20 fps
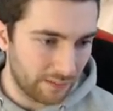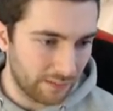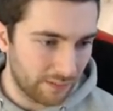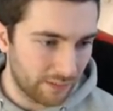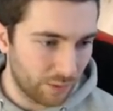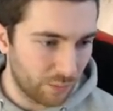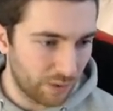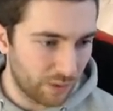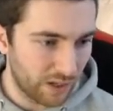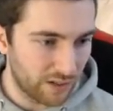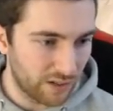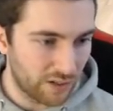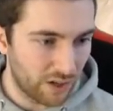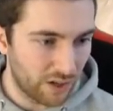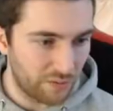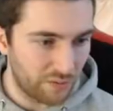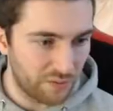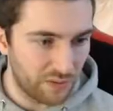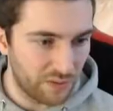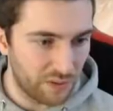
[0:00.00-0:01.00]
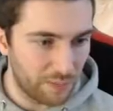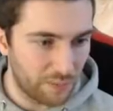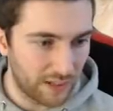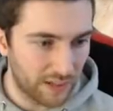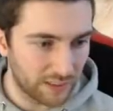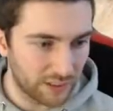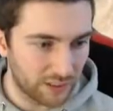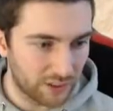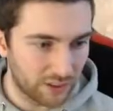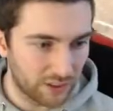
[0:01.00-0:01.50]
So we'll get a diamond from these
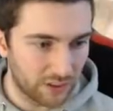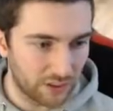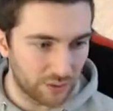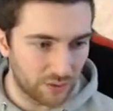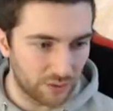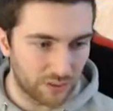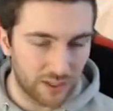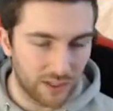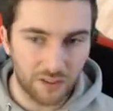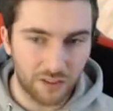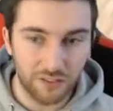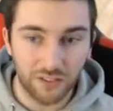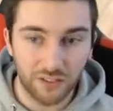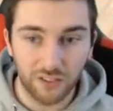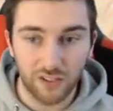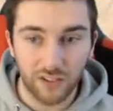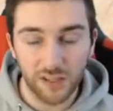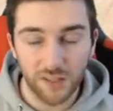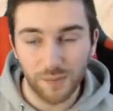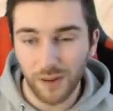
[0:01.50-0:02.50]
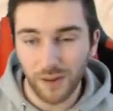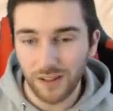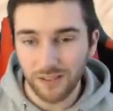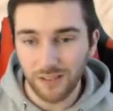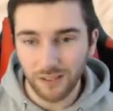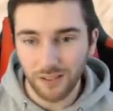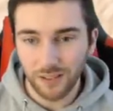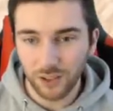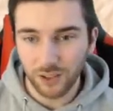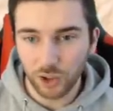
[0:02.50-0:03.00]
packs. Sticker don't want to get those exchange players
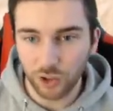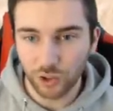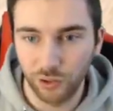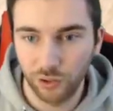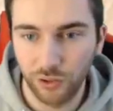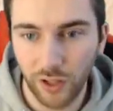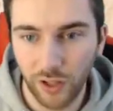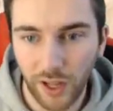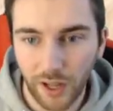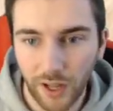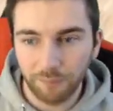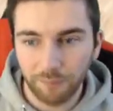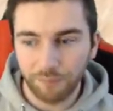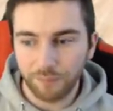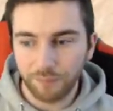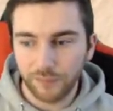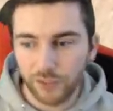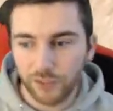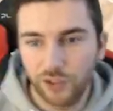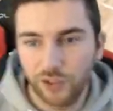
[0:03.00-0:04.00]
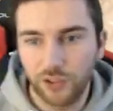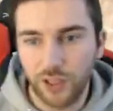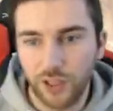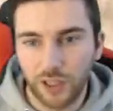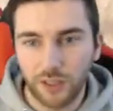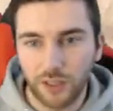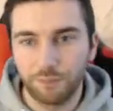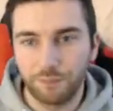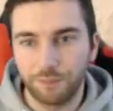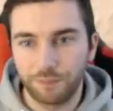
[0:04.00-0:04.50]
either. True that. True that.